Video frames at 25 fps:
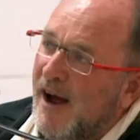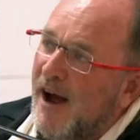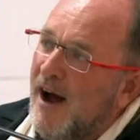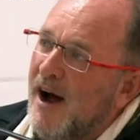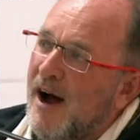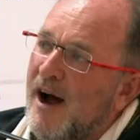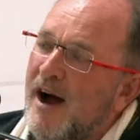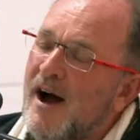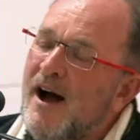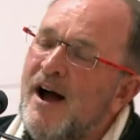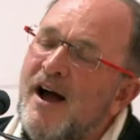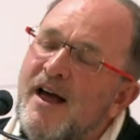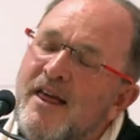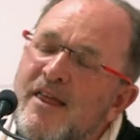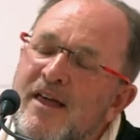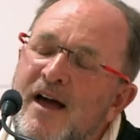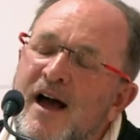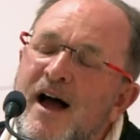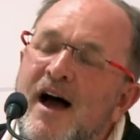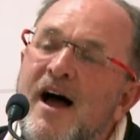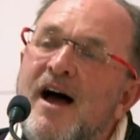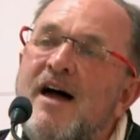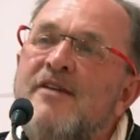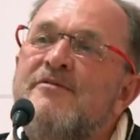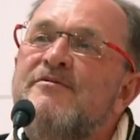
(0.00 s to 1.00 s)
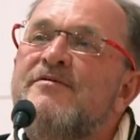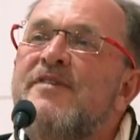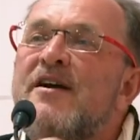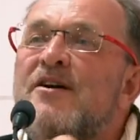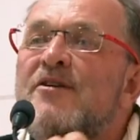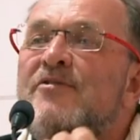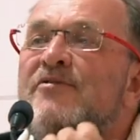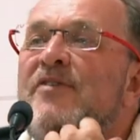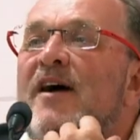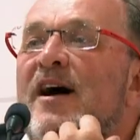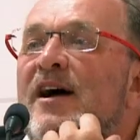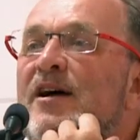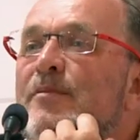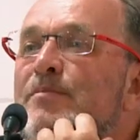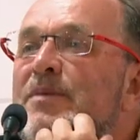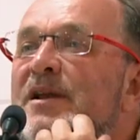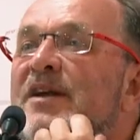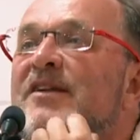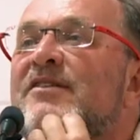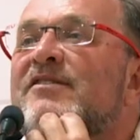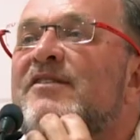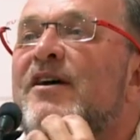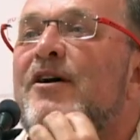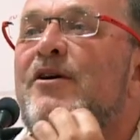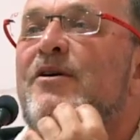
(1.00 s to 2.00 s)
and
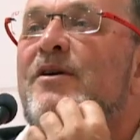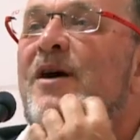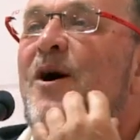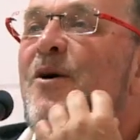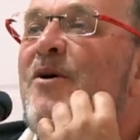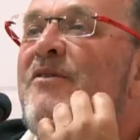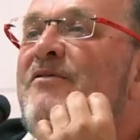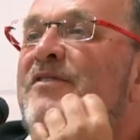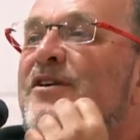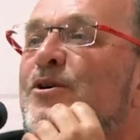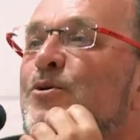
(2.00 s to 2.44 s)
verifiably so, however